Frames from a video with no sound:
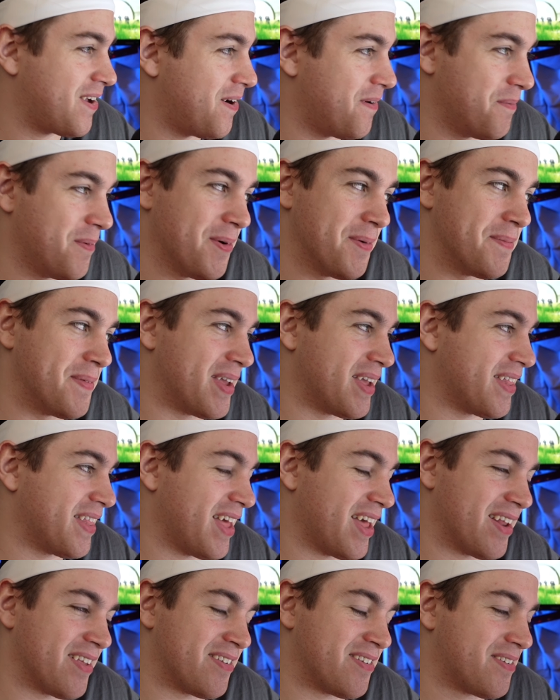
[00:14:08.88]
come on, man.
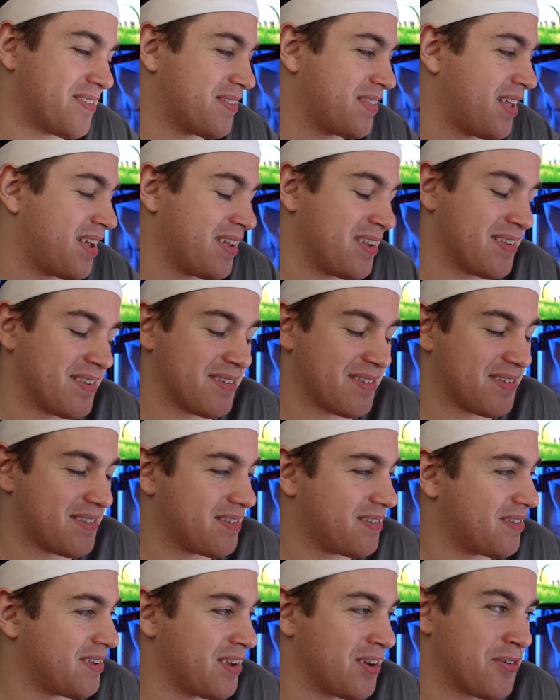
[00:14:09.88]
That is
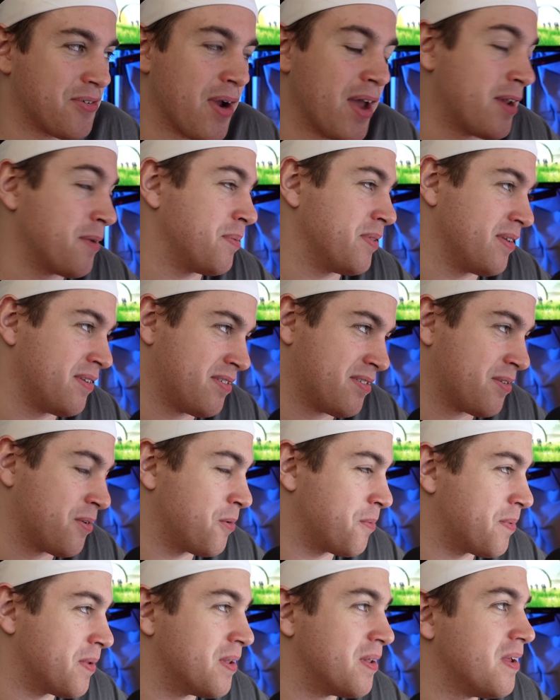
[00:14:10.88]
incredibly
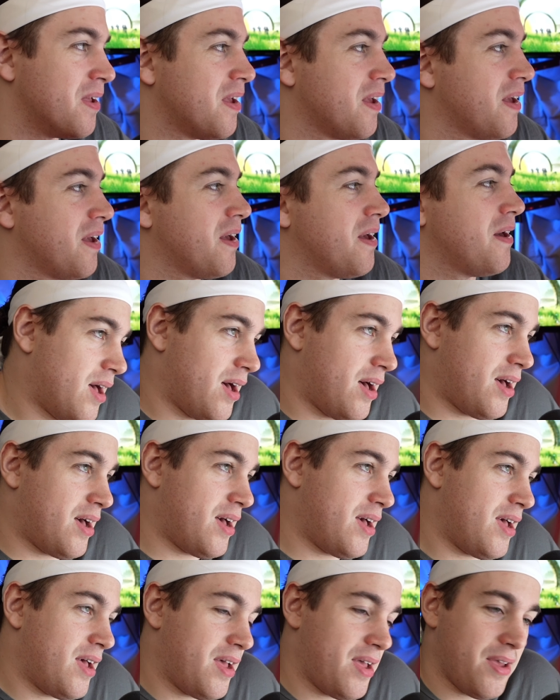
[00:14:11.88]
stupid.
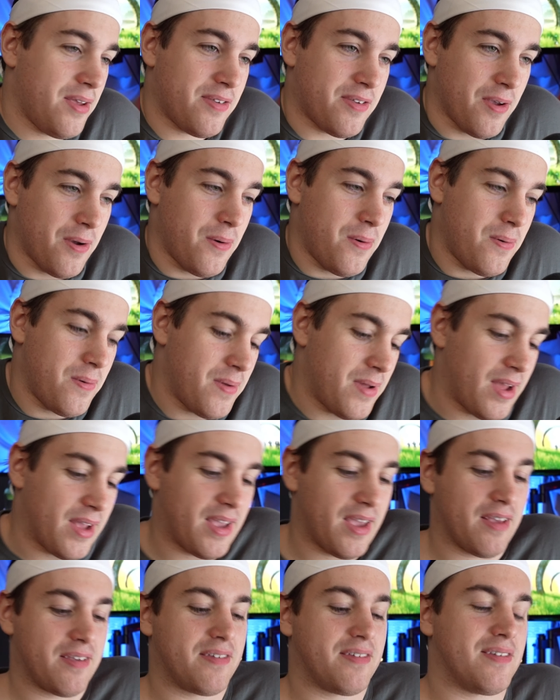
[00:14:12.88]
So I
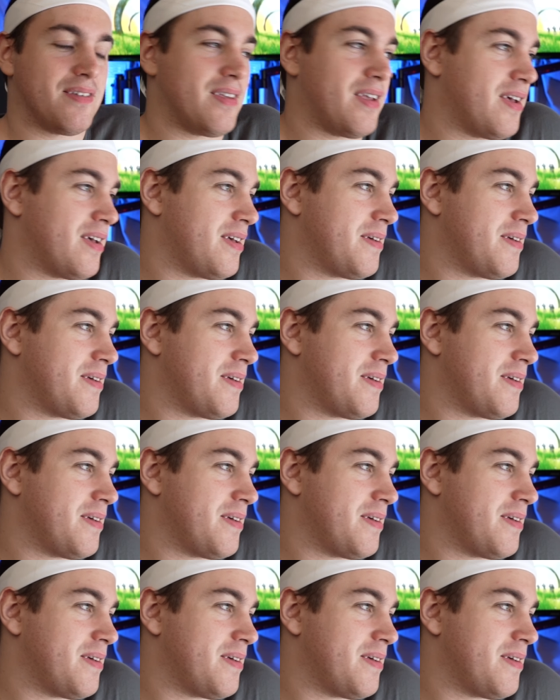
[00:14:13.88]
guess